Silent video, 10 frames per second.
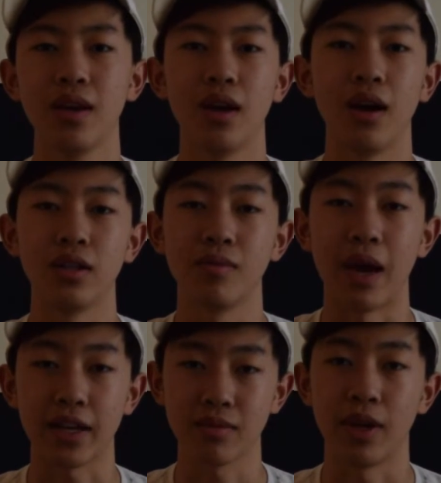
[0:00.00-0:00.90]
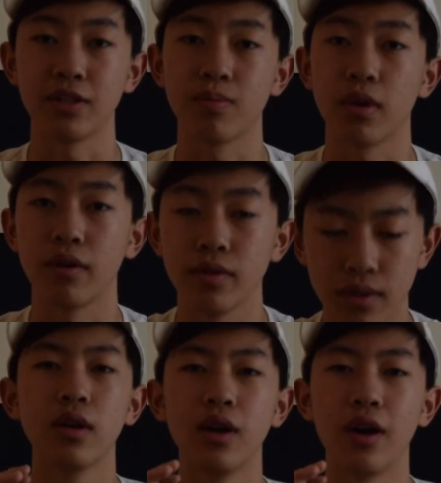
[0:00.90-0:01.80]
to maximize your profit.
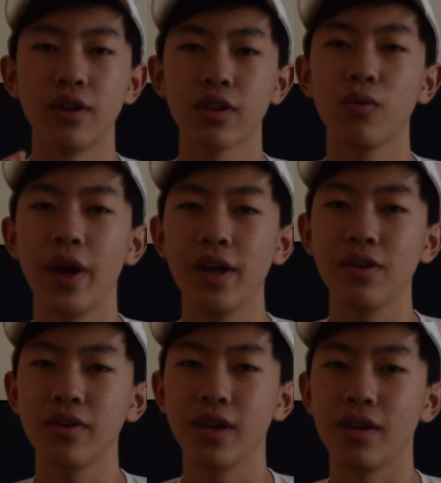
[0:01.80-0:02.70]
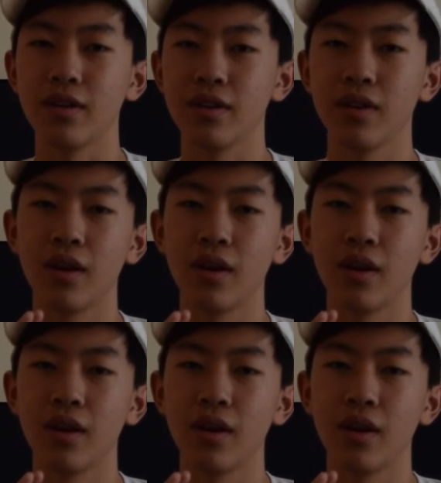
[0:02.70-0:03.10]
Another way you can